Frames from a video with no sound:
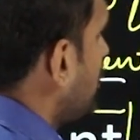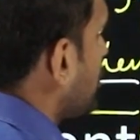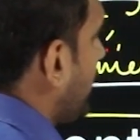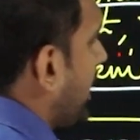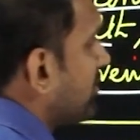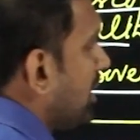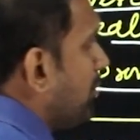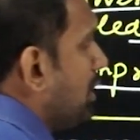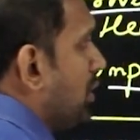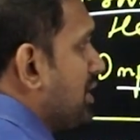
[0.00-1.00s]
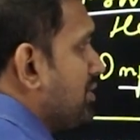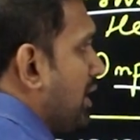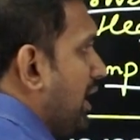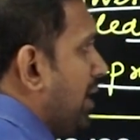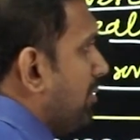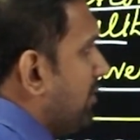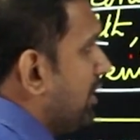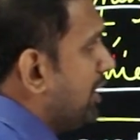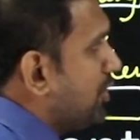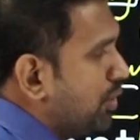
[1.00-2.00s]
So my example was, I am
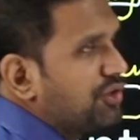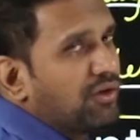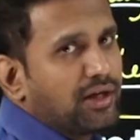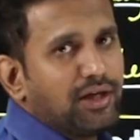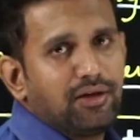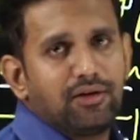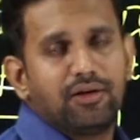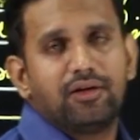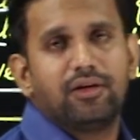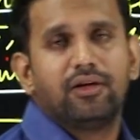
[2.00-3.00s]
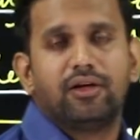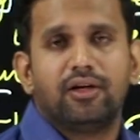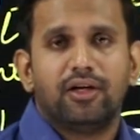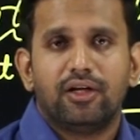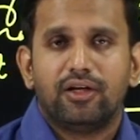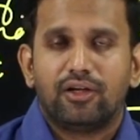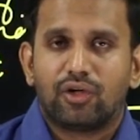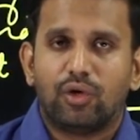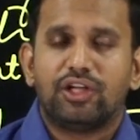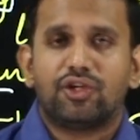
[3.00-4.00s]
living in Toli Choki.
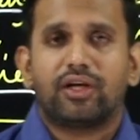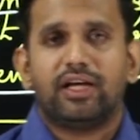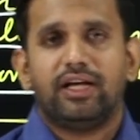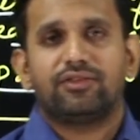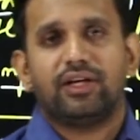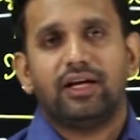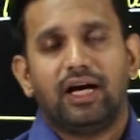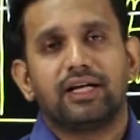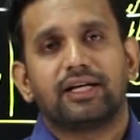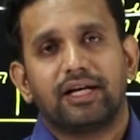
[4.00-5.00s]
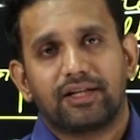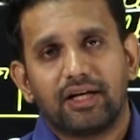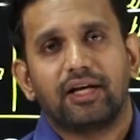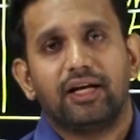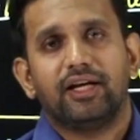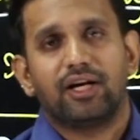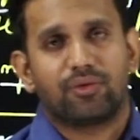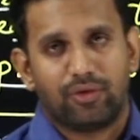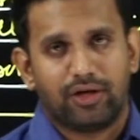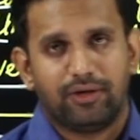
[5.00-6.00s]
Toli Choki is a unconnected area
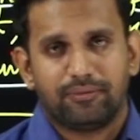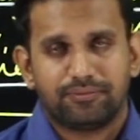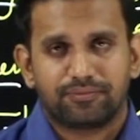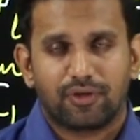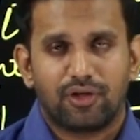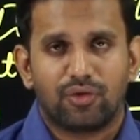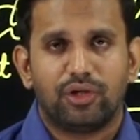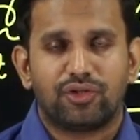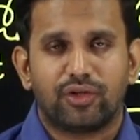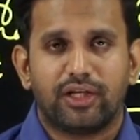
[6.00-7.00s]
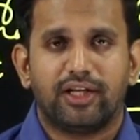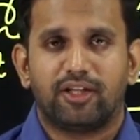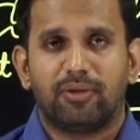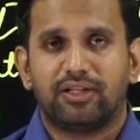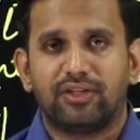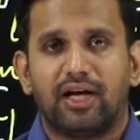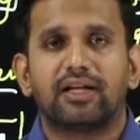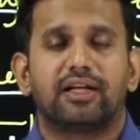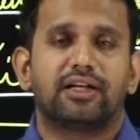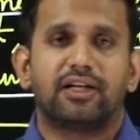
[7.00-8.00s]
ankonde. Toli Choki in Hyderabad is a
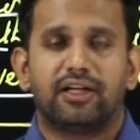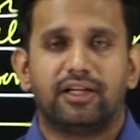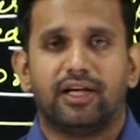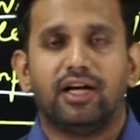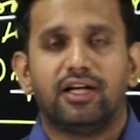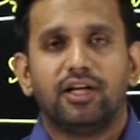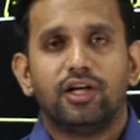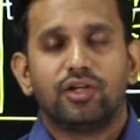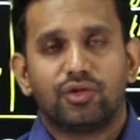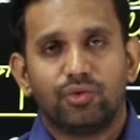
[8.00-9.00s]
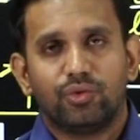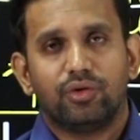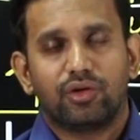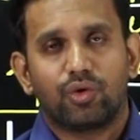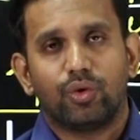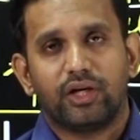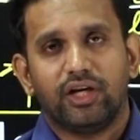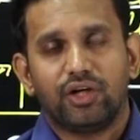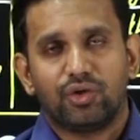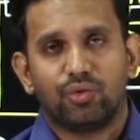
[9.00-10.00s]
unconnected area to
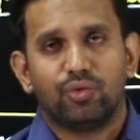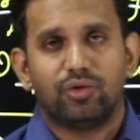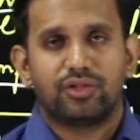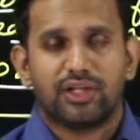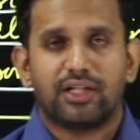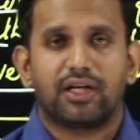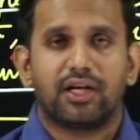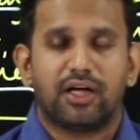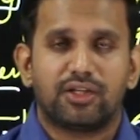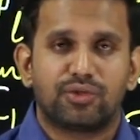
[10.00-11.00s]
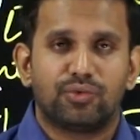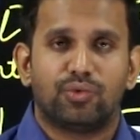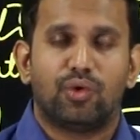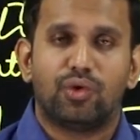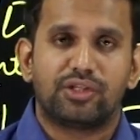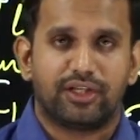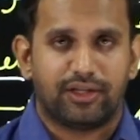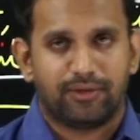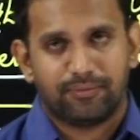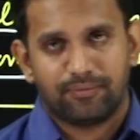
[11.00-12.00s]
Koti, to Chadarghat, to Old City.